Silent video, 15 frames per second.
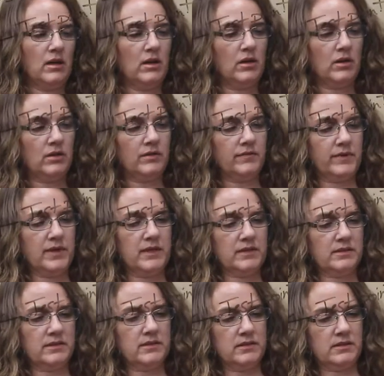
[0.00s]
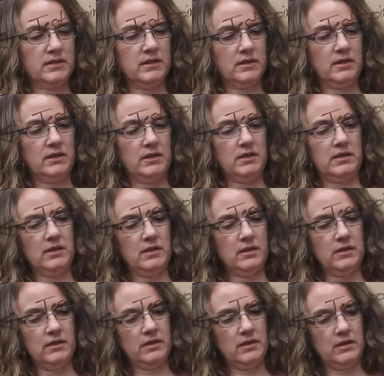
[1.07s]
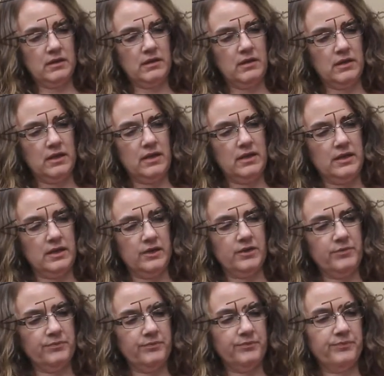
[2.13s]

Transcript: all of this in here.